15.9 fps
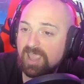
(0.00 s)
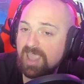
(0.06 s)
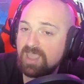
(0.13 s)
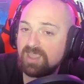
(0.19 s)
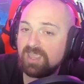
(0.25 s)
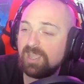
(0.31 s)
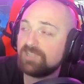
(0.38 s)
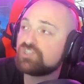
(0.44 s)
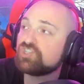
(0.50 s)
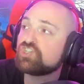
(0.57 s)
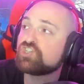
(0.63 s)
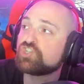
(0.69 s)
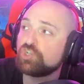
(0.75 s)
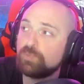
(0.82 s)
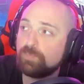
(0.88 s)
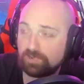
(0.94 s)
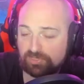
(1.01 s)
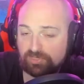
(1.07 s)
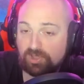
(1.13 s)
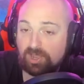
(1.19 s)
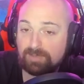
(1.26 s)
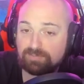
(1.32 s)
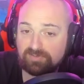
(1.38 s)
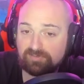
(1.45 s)
It's super
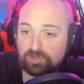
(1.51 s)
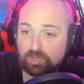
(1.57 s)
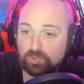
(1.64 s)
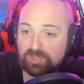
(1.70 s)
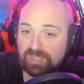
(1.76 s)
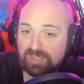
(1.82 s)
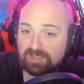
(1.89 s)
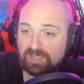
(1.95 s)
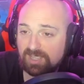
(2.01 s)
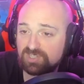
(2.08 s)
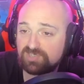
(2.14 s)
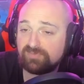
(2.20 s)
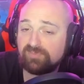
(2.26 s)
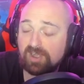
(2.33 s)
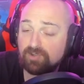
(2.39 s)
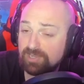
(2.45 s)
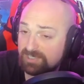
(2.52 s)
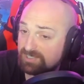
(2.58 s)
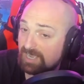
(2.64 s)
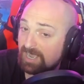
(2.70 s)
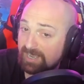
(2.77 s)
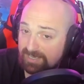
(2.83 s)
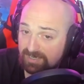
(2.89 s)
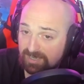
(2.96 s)
thought-provoking. It's very
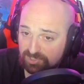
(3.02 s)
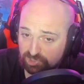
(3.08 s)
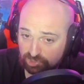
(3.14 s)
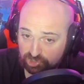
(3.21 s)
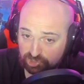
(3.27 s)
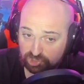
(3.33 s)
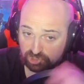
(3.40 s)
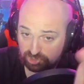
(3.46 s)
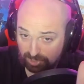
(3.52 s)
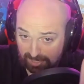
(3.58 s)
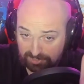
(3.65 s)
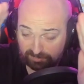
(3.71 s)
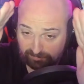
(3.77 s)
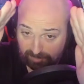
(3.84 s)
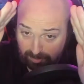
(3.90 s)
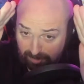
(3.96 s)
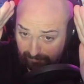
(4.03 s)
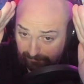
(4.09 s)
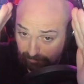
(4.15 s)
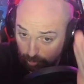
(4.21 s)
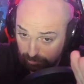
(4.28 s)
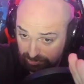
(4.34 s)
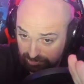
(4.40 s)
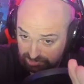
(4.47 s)
tight. It's a very
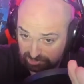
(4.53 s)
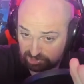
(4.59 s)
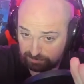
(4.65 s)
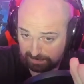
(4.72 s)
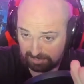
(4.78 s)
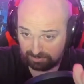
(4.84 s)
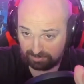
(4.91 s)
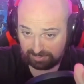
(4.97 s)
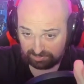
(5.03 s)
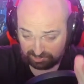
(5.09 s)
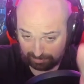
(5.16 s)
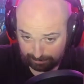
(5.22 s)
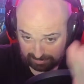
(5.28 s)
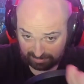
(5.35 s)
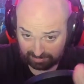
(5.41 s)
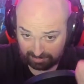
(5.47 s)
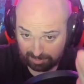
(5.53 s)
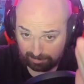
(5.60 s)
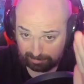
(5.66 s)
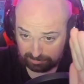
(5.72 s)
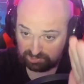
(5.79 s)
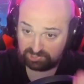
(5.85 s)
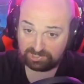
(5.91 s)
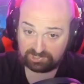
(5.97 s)
focused experience. I beat it in
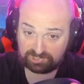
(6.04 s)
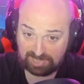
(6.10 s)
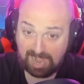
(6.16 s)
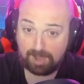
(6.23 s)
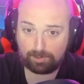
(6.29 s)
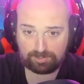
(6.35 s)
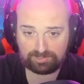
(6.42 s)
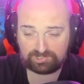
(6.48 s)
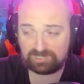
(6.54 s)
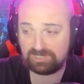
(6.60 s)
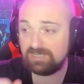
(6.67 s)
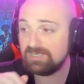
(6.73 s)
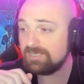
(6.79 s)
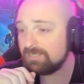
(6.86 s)
about 6 hours.